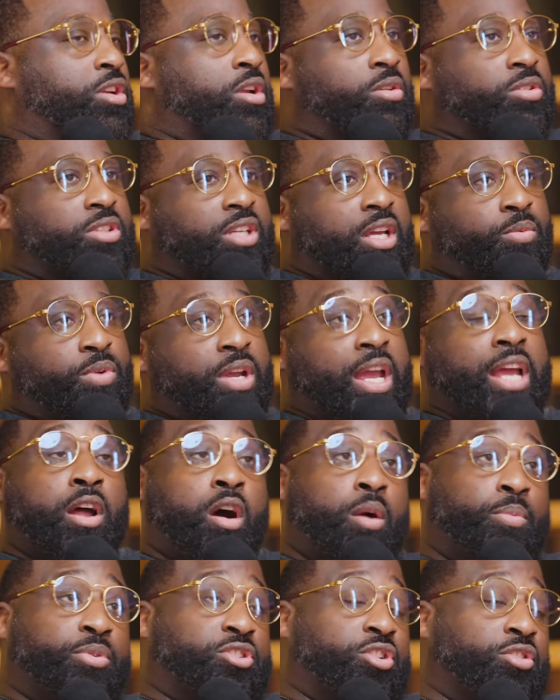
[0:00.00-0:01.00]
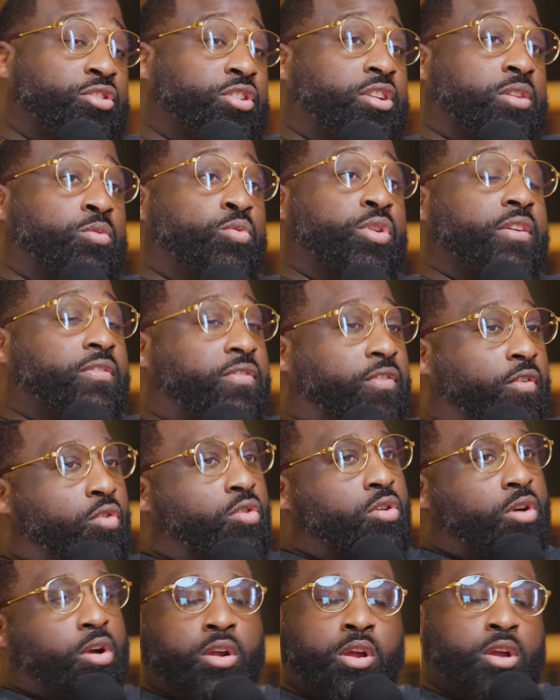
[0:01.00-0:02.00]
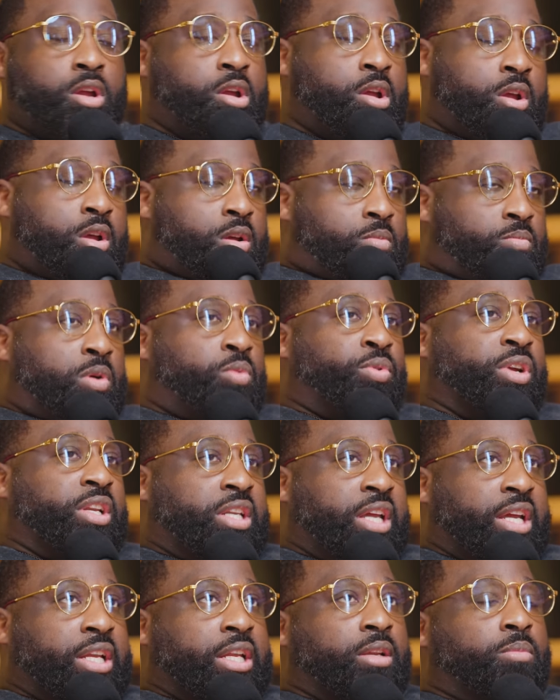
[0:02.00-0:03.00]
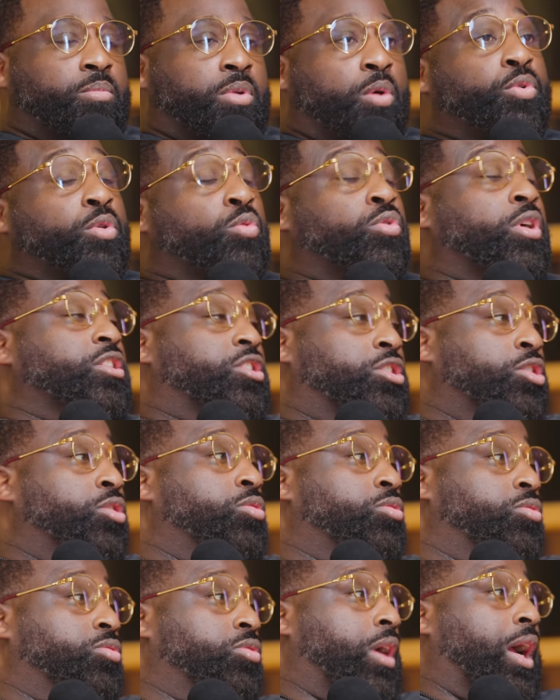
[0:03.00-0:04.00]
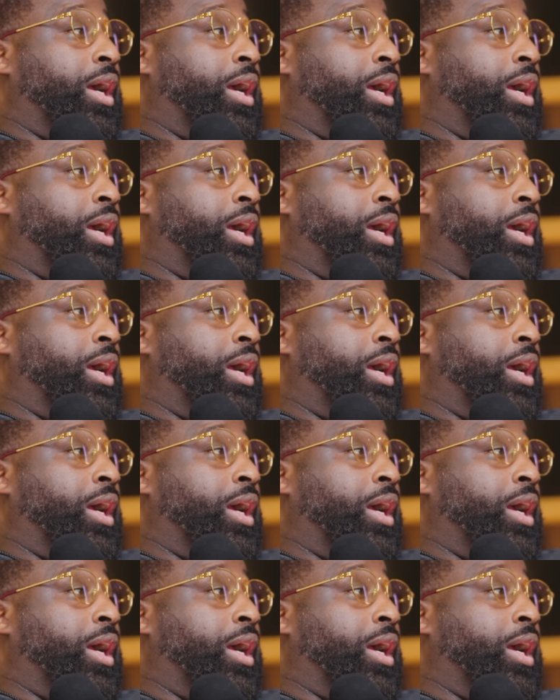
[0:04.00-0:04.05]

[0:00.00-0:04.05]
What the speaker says: You know what I'm saying? We had the opportunity to win four, but we didn't, but we won two.